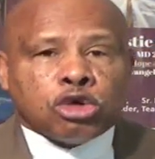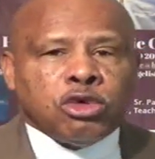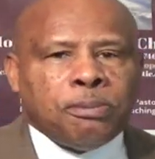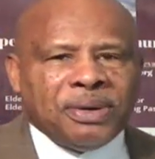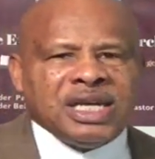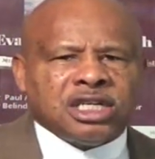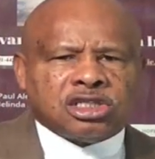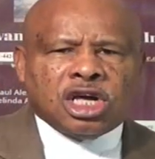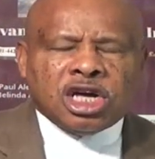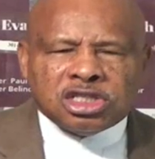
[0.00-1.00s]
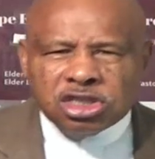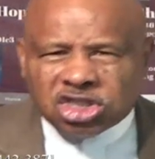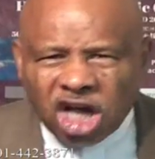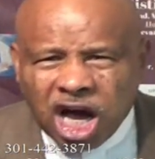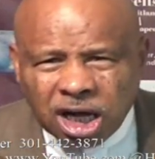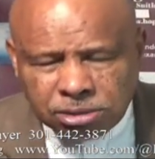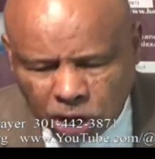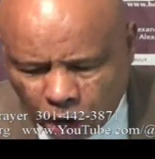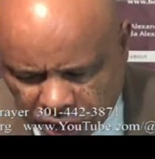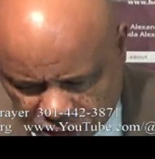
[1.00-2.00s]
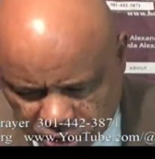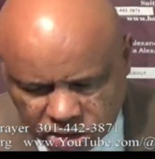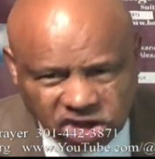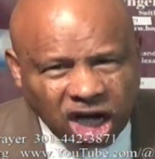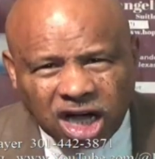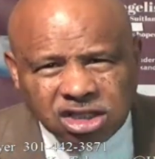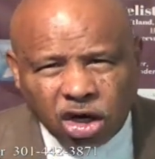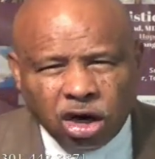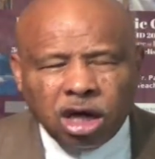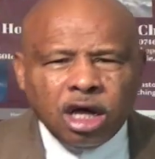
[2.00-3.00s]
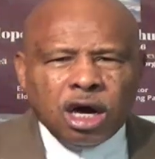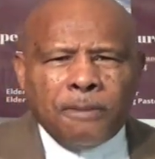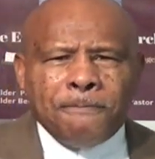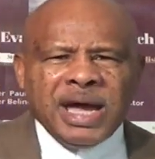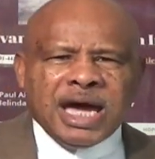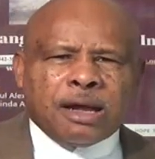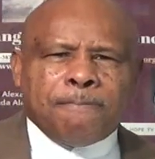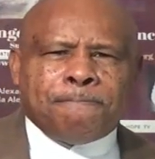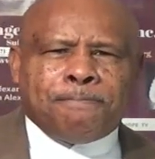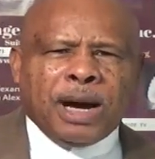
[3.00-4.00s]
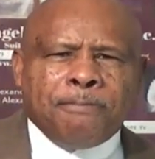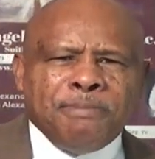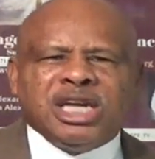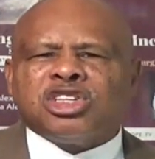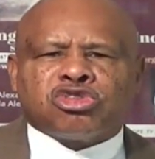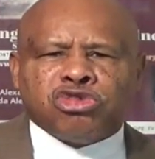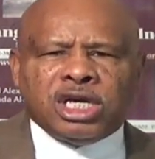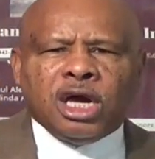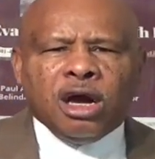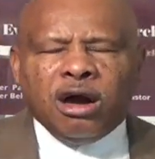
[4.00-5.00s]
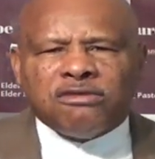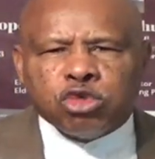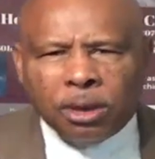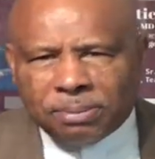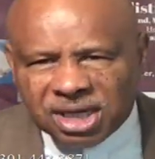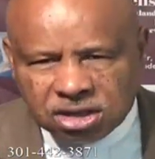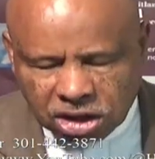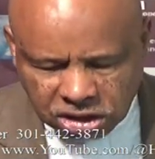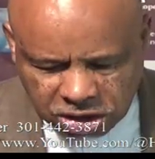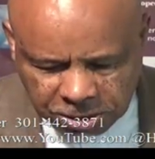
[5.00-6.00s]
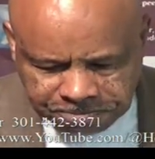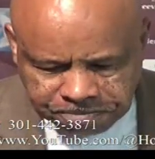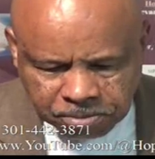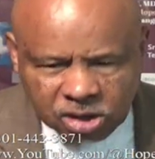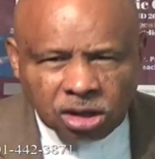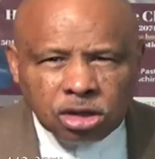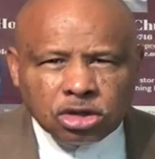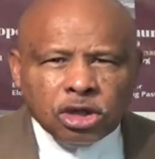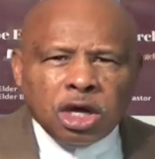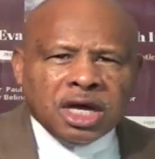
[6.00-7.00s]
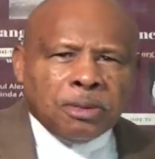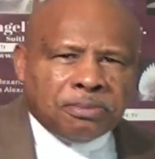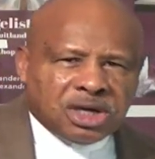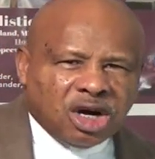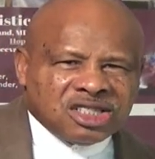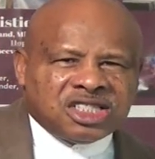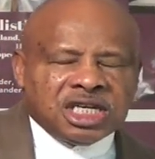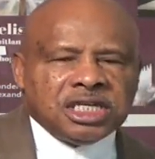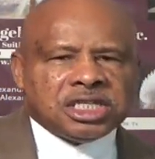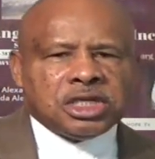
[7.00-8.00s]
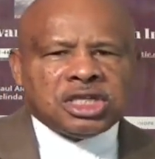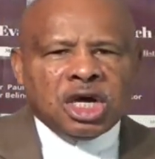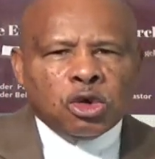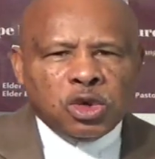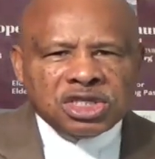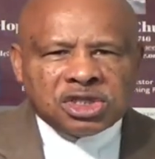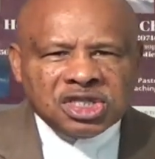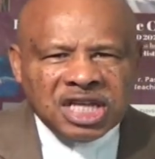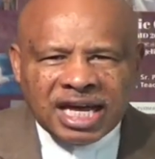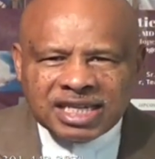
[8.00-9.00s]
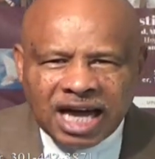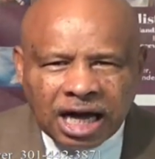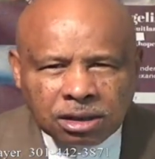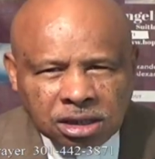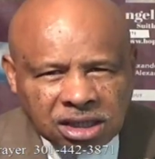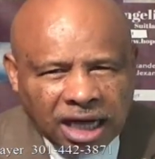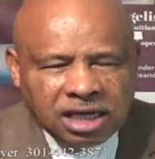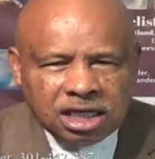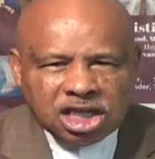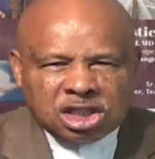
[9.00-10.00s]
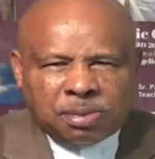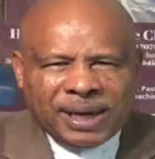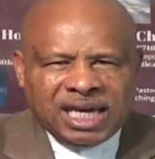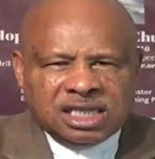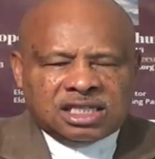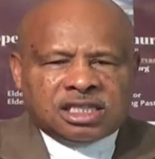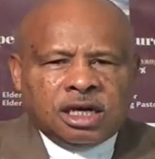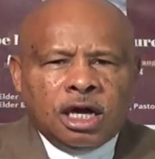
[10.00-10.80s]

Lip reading: Repentance. John taught it. John taught, he had a ministry of repentance. Because Jesus had not taking his place.